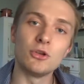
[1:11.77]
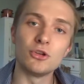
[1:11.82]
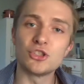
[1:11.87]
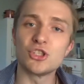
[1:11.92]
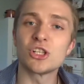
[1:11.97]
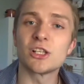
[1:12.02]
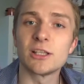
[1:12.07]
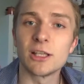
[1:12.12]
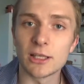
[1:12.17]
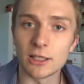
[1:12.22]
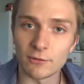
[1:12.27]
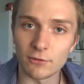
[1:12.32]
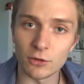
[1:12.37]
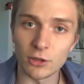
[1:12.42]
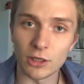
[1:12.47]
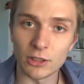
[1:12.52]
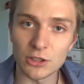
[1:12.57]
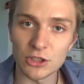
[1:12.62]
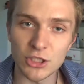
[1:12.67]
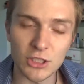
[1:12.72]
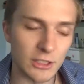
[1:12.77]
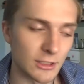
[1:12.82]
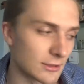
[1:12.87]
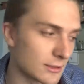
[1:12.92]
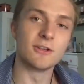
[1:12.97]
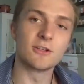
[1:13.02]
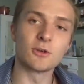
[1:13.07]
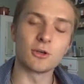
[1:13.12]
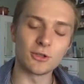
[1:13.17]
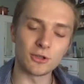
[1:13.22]
You should click it if you got a
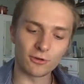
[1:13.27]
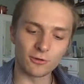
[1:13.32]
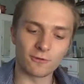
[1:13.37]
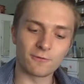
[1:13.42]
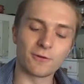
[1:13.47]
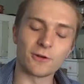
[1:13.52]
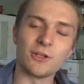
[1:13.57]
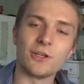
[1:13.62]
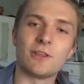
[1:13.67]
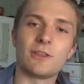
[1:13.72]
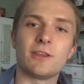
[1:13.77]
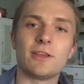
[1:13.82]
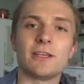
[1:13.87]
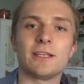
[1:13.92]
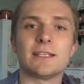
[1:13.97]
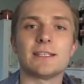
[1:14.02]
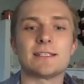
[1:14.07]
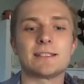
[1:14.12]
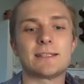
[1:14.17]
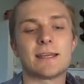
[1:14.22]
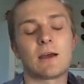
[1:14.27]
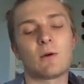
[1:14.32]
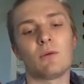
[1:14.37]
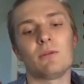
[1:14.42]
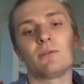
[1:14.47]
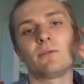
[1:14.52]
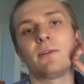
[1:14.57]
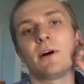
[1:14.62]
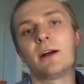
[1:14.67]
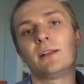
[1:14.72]
chance. So another funny thing is that we
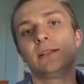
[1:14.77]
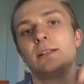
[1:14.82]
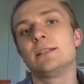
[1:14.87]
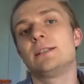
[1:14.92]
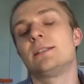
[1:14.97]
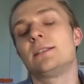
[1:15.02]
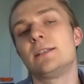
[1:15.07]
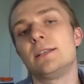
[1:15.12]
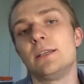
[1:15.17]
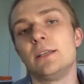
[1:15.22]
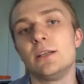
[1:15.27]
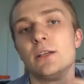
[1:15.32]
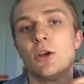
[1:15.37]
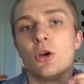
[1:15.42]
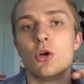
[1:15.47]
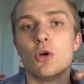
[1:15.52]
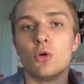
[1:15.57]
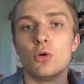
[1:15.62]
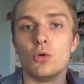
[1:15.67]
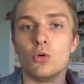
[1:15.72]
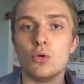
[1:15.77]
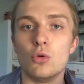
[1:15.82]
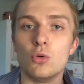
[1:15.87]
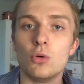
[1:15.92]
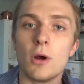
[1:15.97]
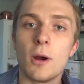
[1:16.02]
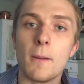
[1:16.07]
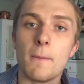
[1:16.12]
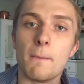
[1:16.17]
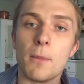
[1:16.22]
finally see
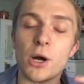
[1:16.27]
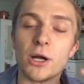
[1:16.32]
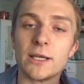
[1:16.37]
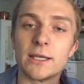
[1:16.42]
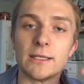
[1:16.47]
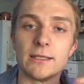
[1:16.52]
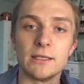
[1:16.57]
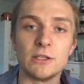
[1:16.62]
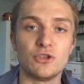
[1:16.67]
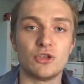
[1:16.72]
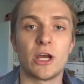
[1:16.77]
who Monkey D.